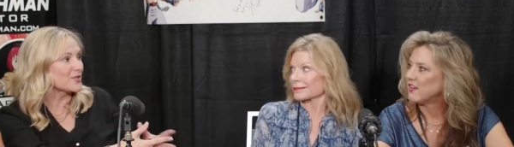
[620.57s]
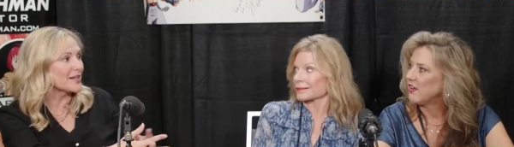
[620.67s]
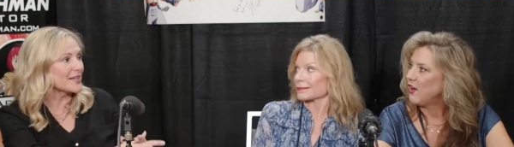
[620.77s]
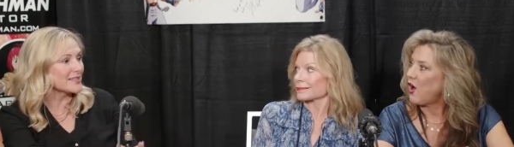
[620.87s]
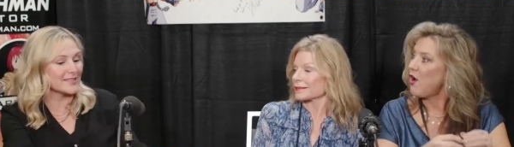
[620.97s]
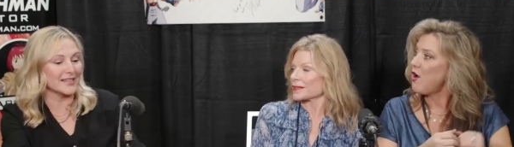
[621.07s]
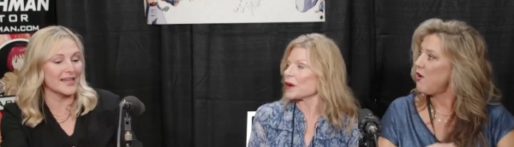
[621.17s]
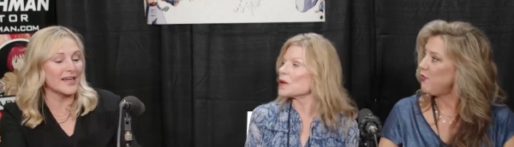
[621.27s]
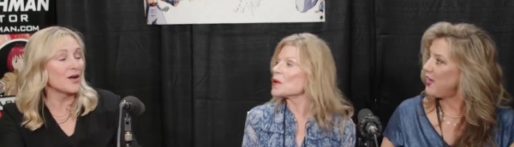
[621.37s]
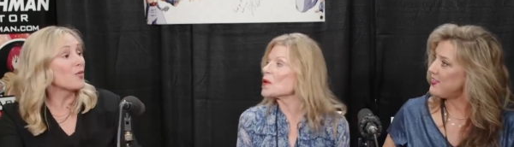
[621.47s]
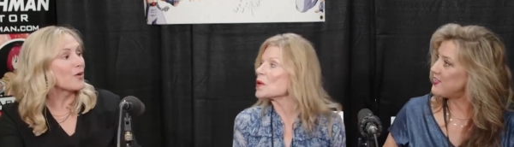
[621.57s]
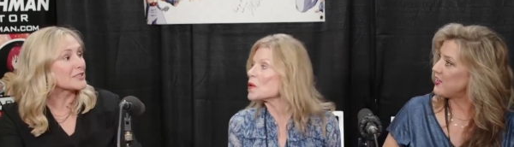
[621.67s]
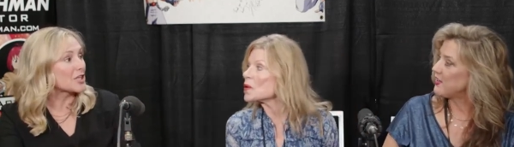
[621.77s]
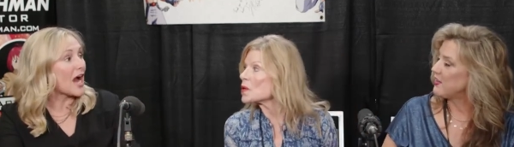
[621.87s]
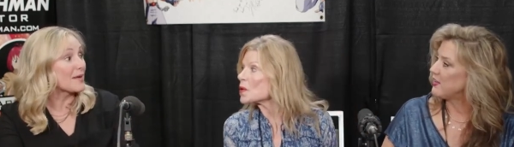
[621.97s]
Speaker 1: voice, oh.
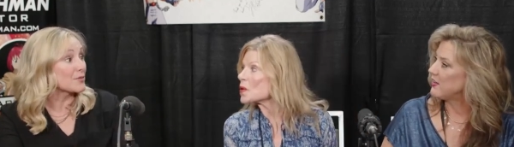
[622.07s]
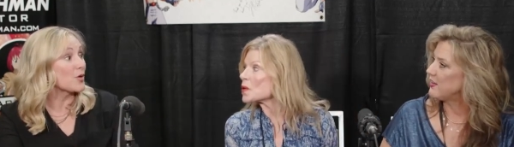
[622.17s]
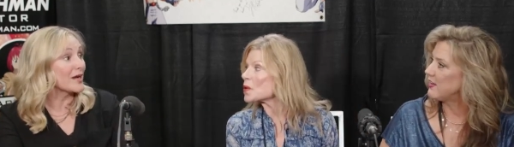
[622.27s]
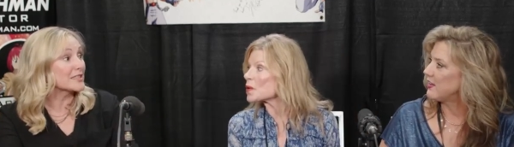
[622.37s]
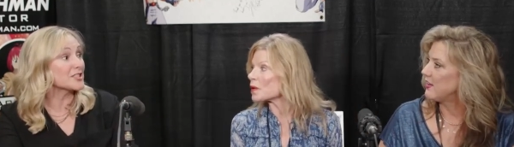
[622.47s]
which I'm going